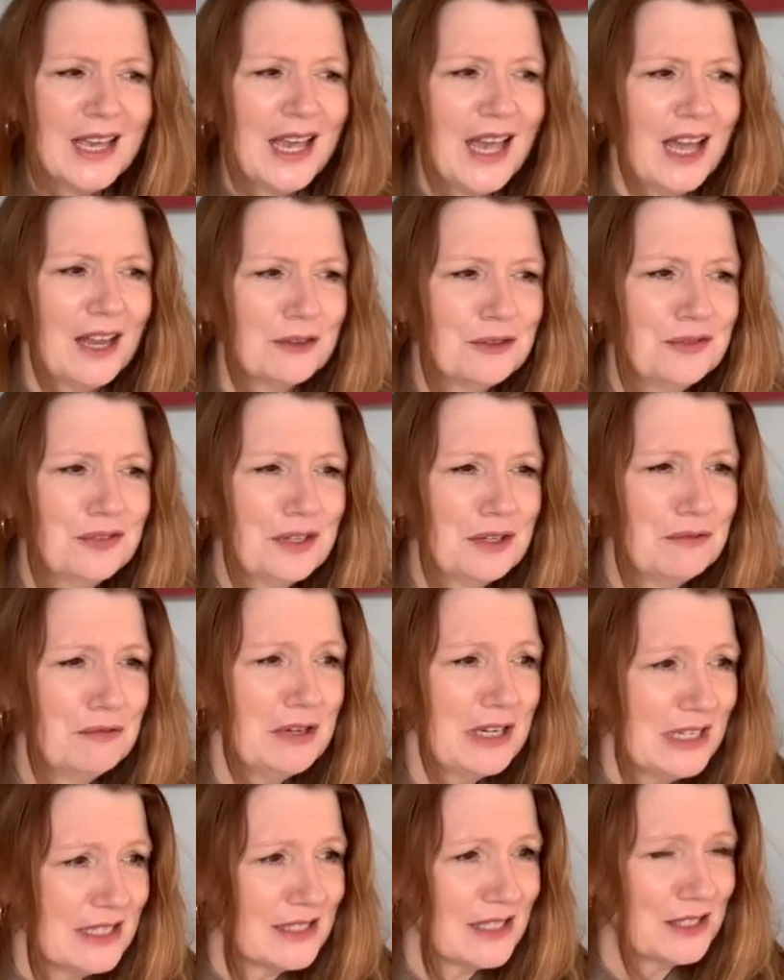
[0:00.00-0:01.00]
I was feeling
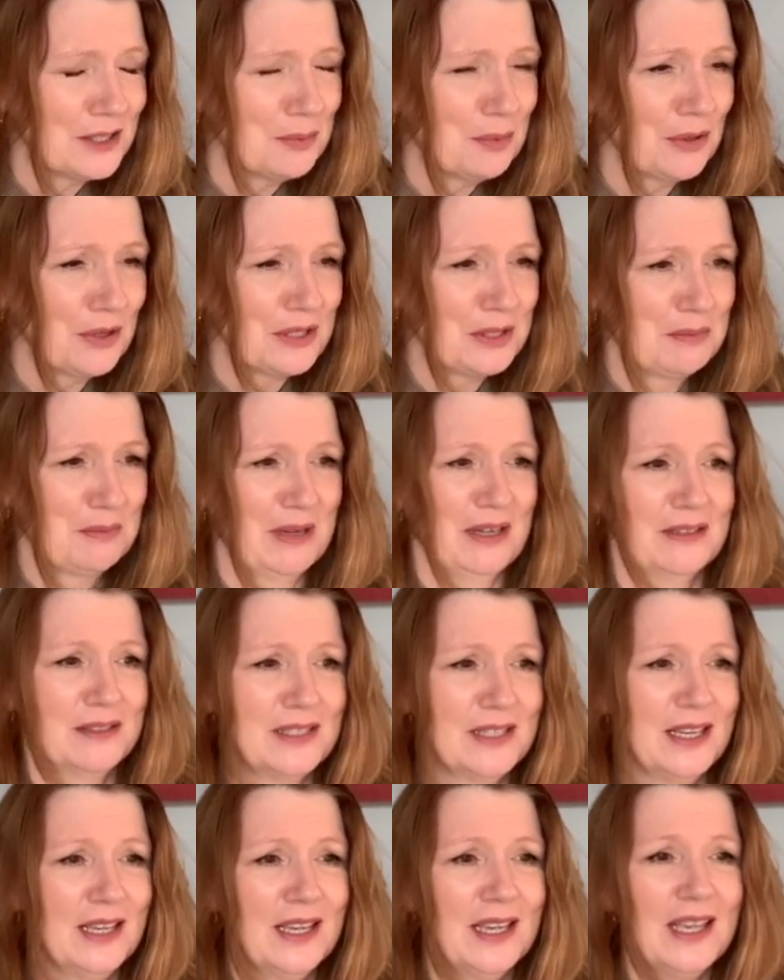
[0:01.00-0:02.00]
really disappointed about
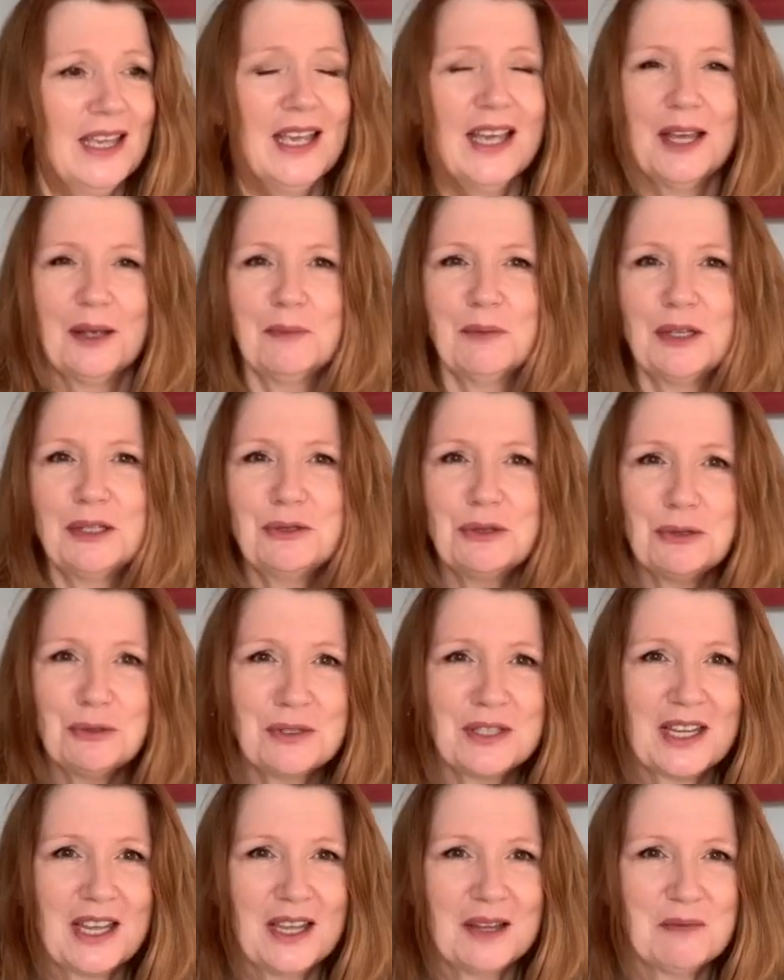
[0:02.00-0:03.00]
it and my
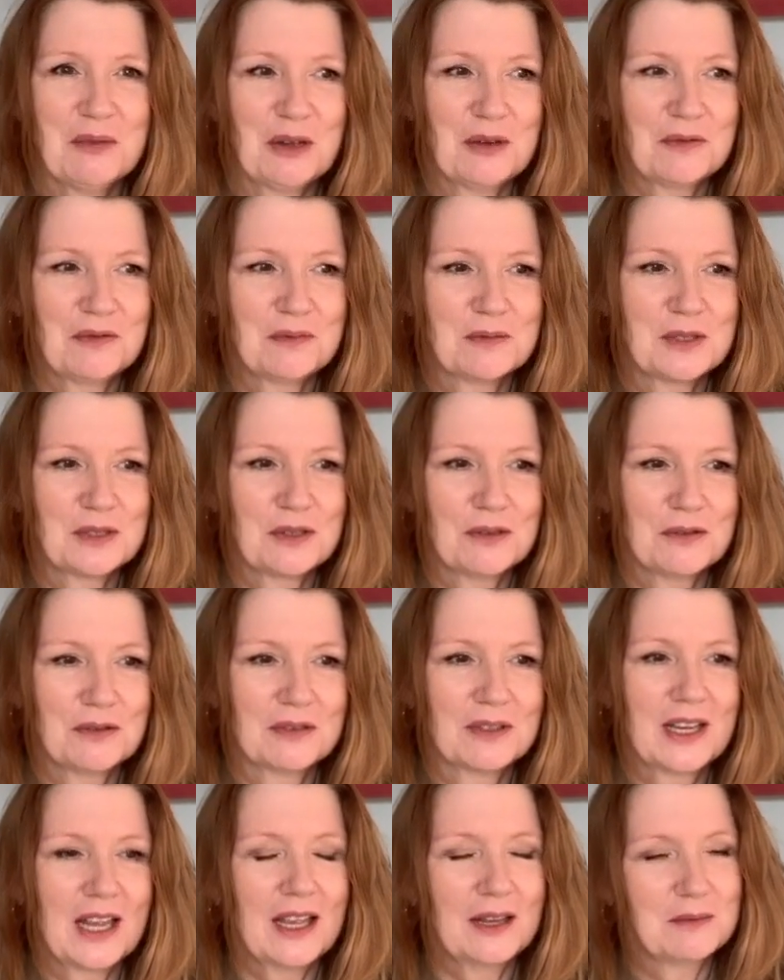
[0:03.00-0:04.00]
daughter came home from school
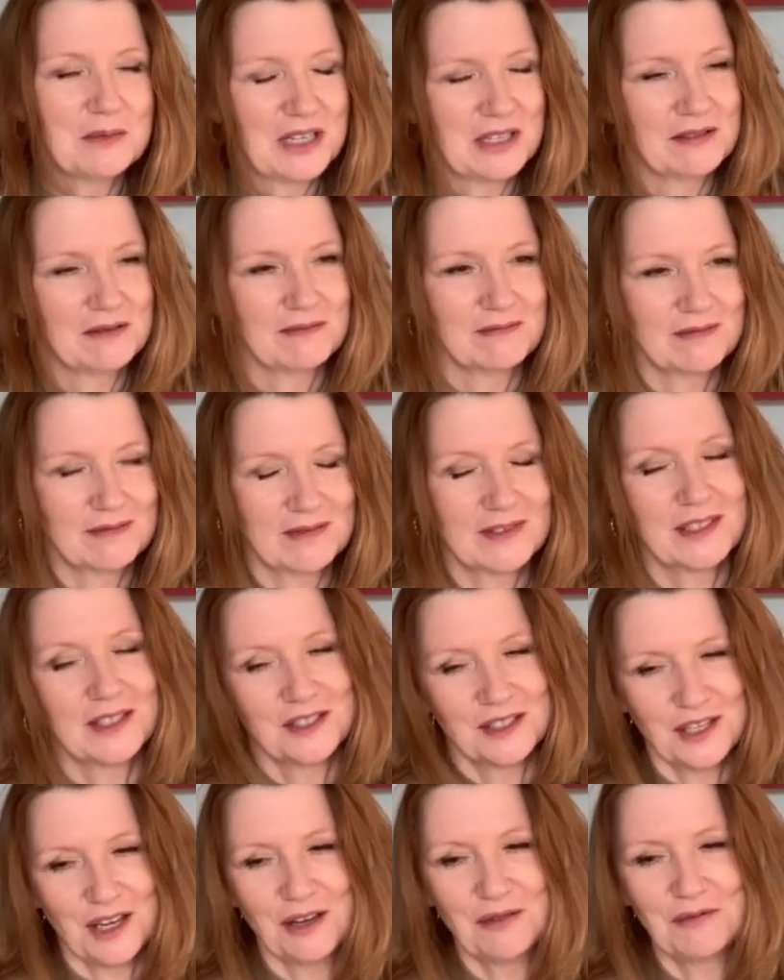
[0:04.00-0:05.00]
and came down to the
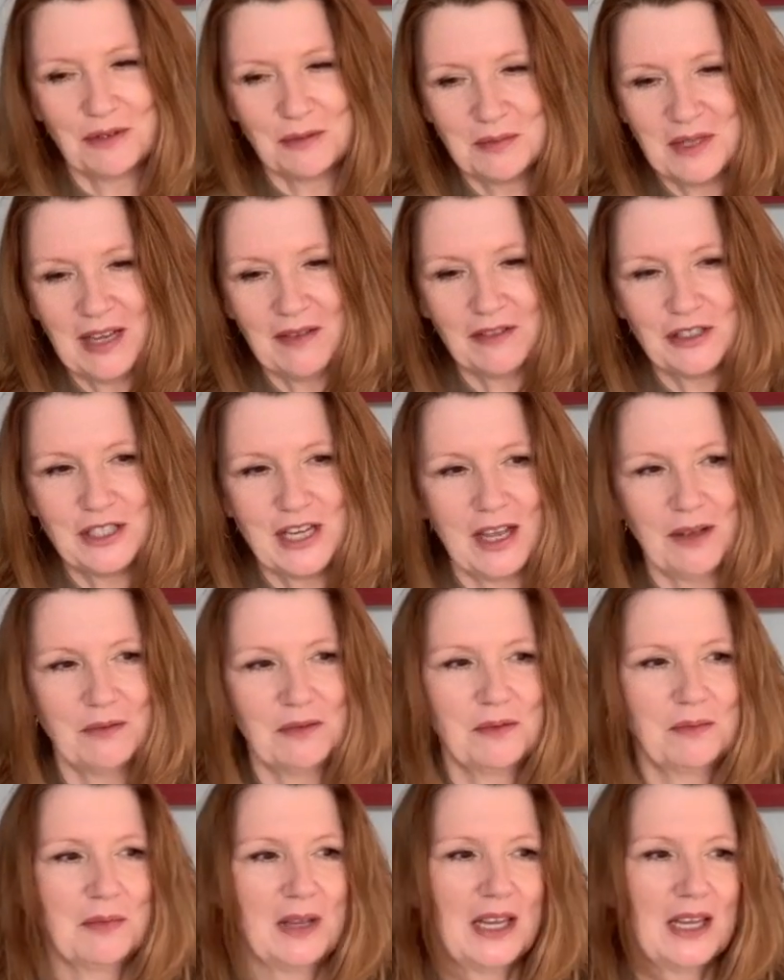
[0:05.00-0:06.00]
sewing room to have a chat
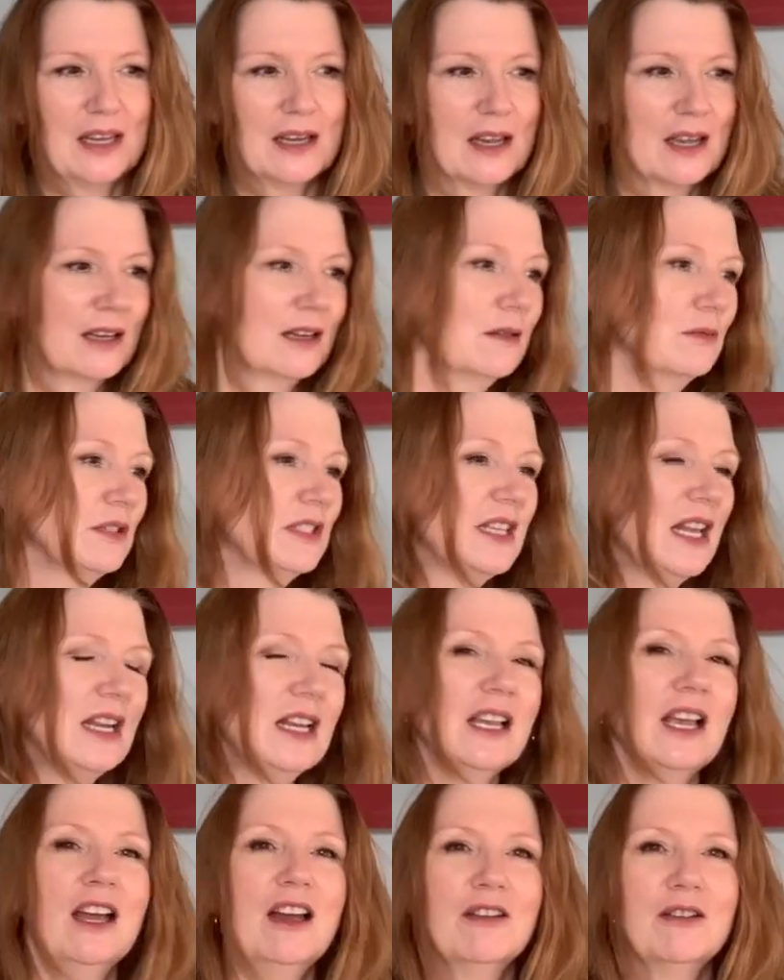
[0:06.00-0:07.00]
with me and I was
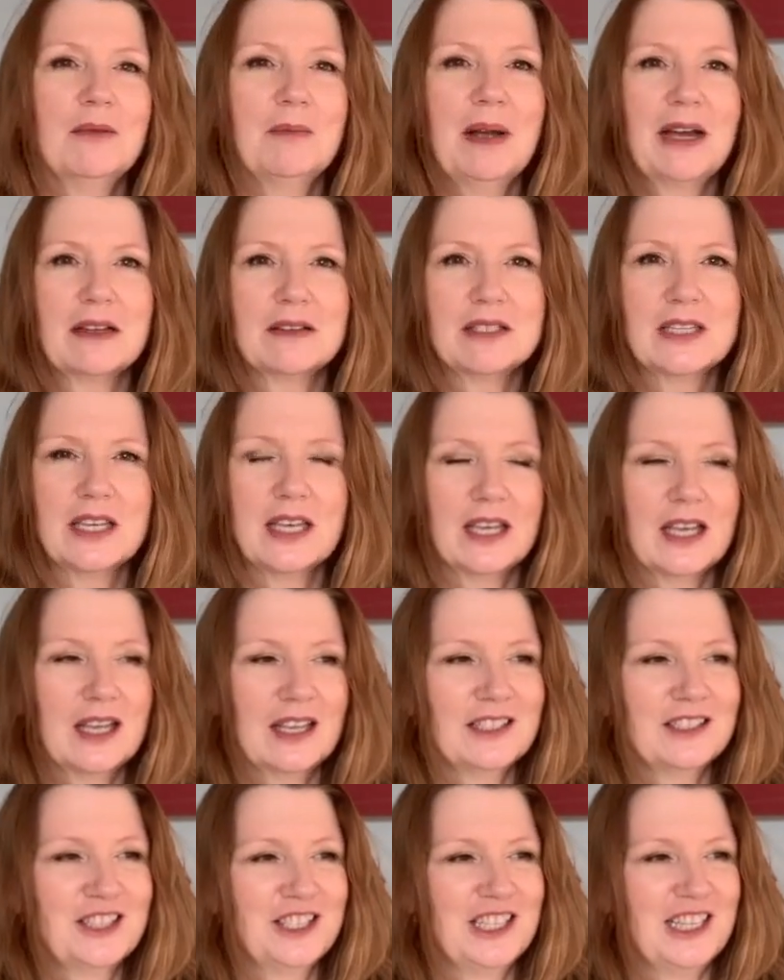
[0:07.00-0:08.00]
telling her about it and
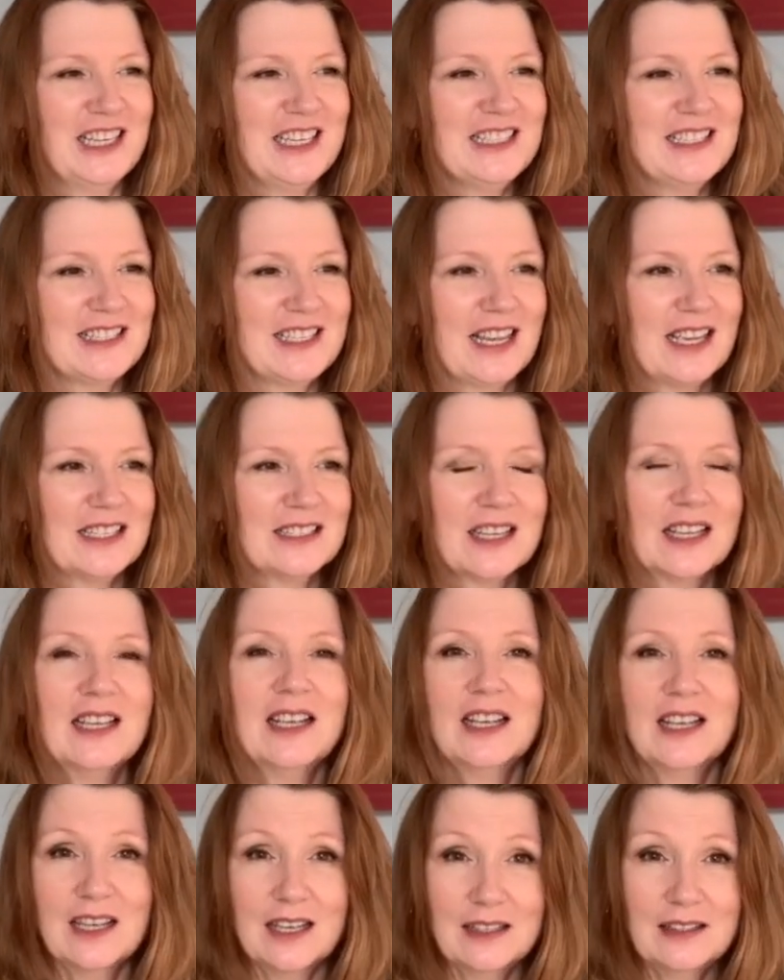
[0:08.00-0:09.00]
she said,
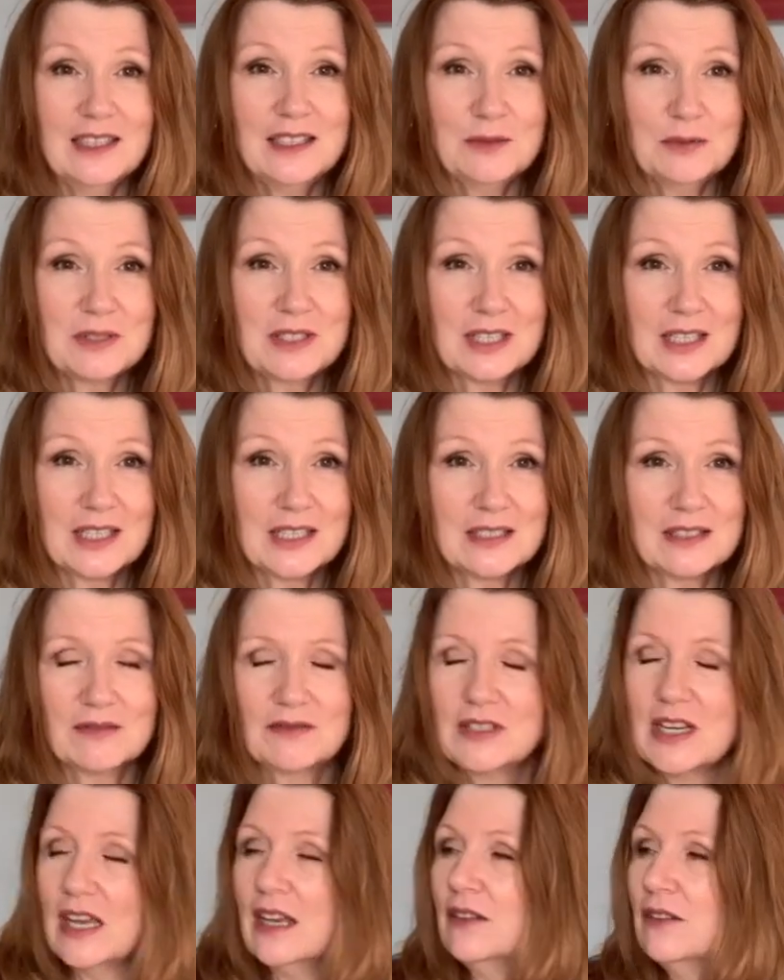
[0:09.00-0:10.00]
and this was the kiss of
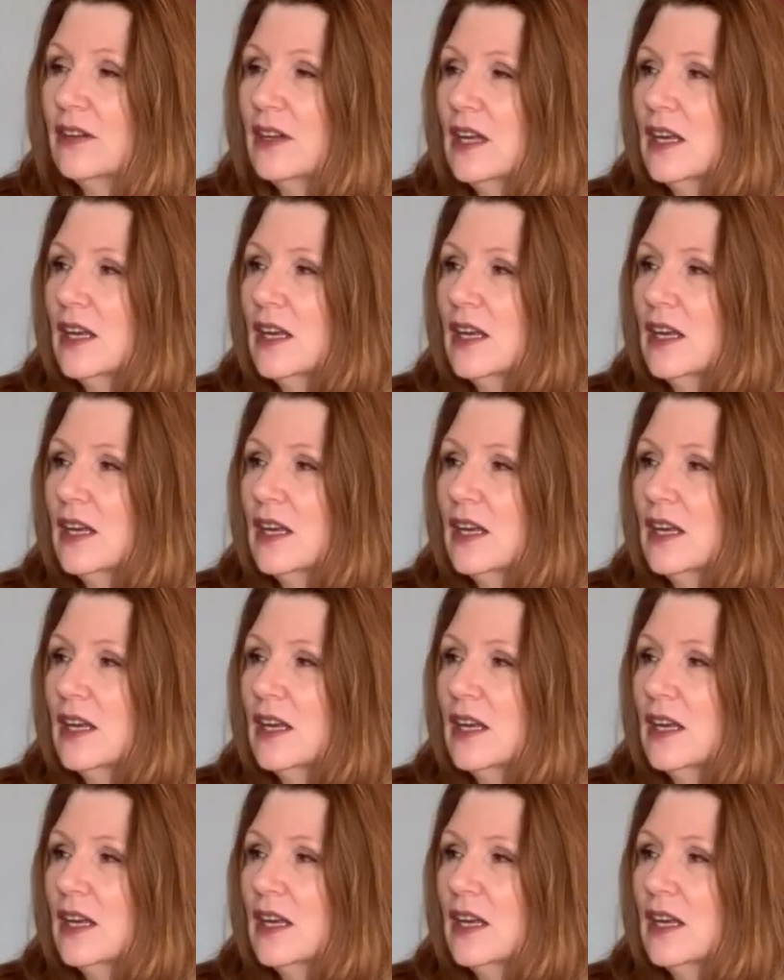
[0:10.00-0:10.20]
death,